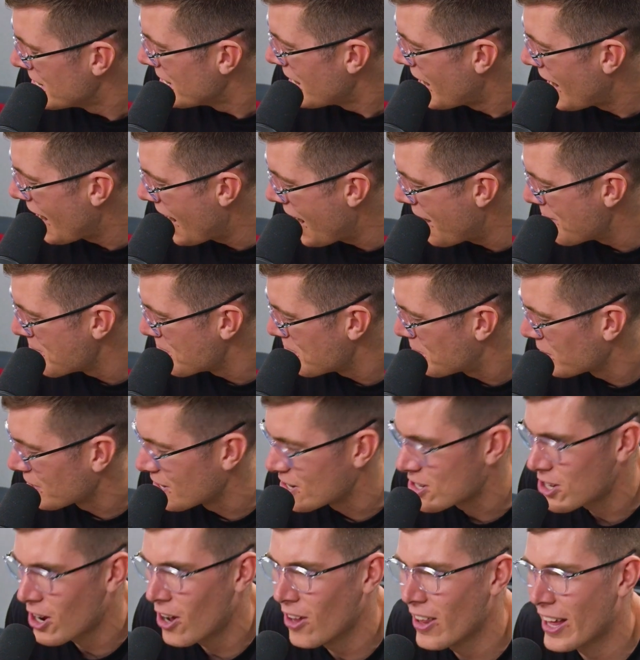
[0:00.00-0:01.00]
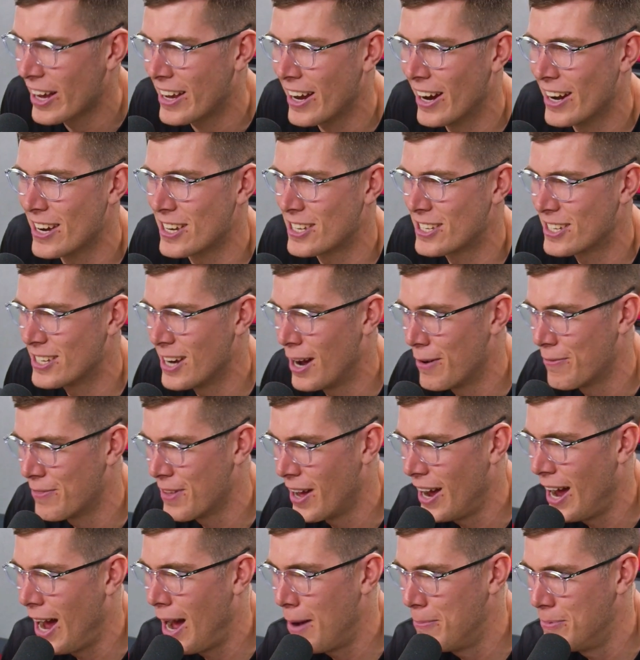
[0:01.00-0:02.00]
But there's all that kind of stuff
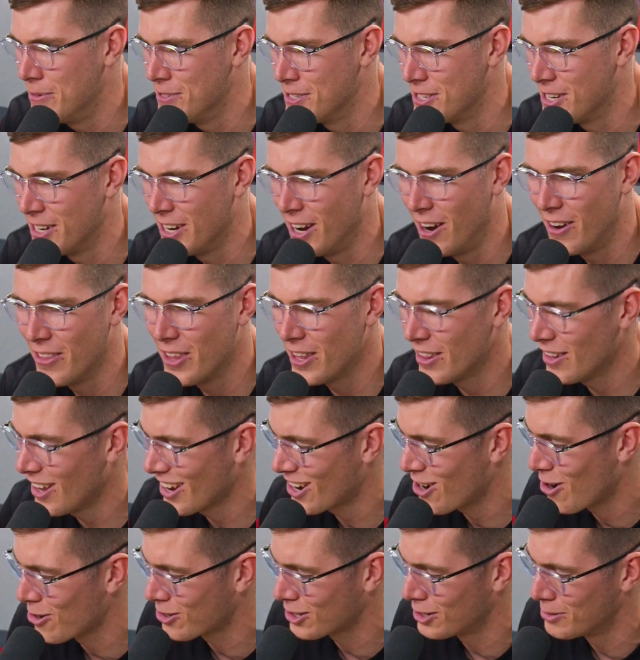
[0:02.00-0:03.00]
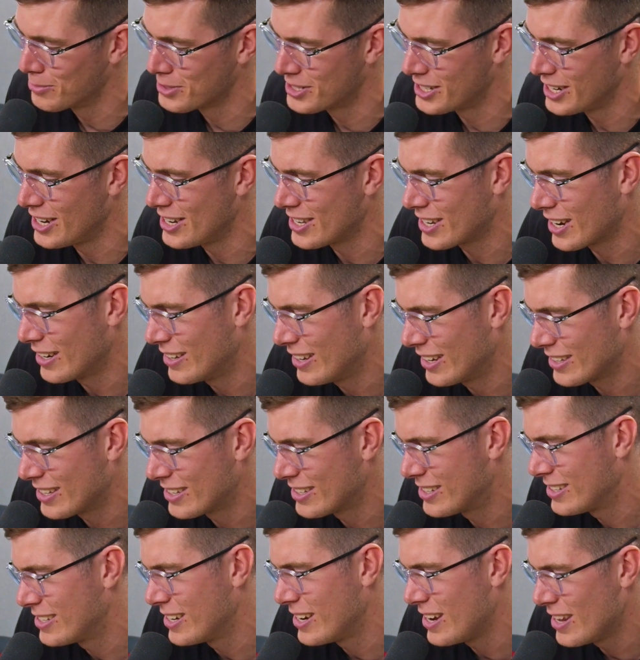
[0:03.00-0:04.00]
that happens, and then like Oklahoma City is kind of like
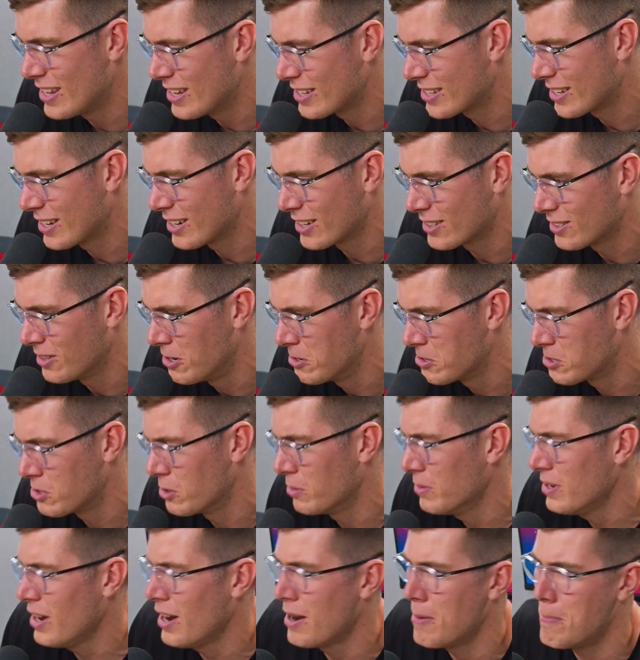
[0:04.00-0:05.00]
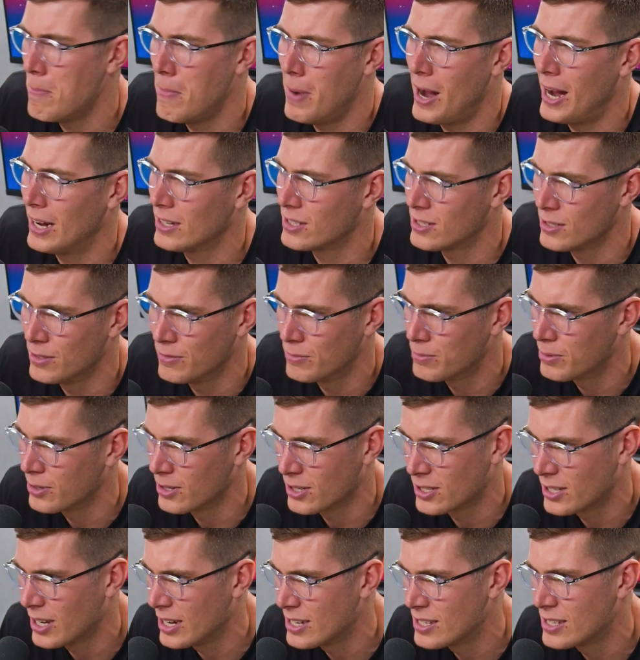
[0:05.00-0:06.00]
this city that's kind of close to it. Not a massive per
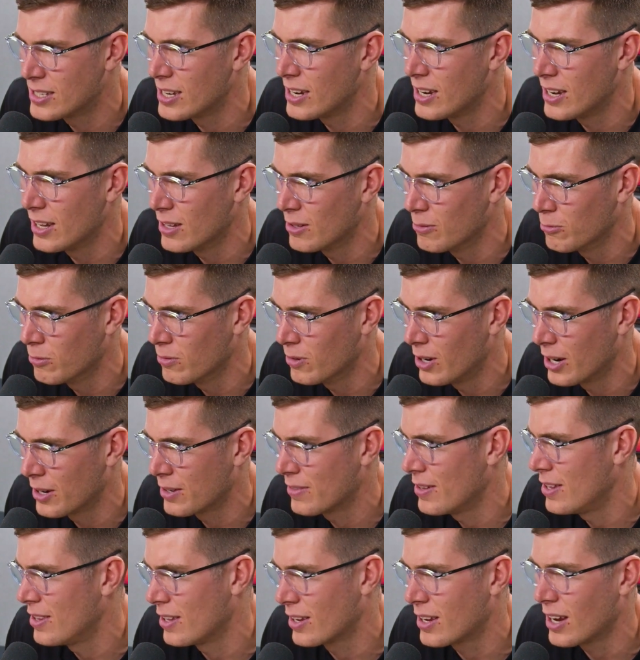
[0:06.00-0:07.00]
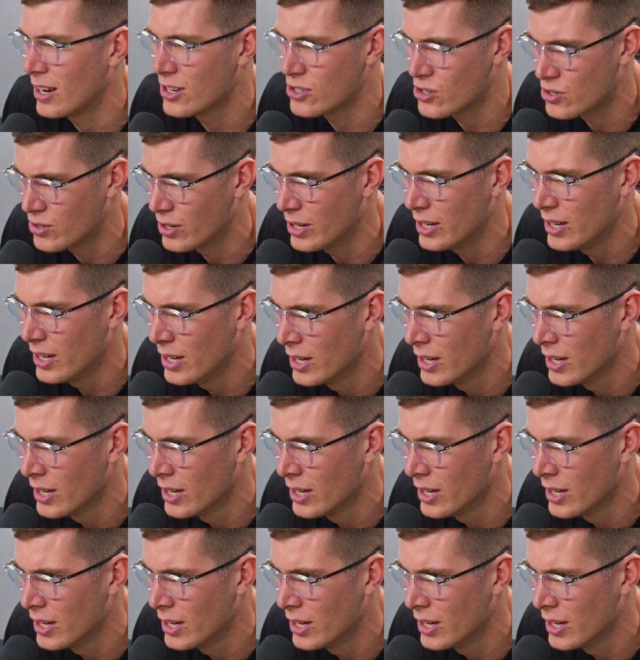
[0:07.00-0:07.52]
se city in the country.